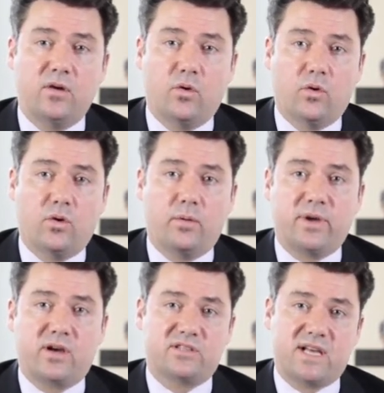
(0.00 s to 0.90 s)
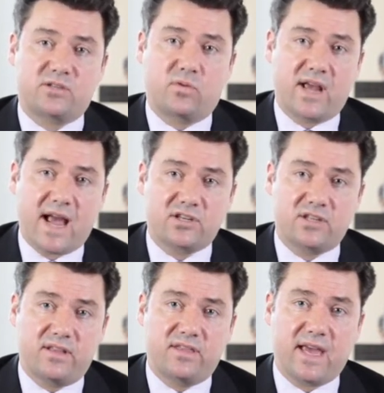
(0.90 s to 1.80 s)
or because that's what I
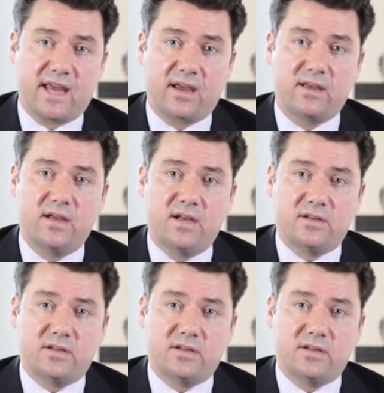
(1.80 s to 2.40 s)
actually think.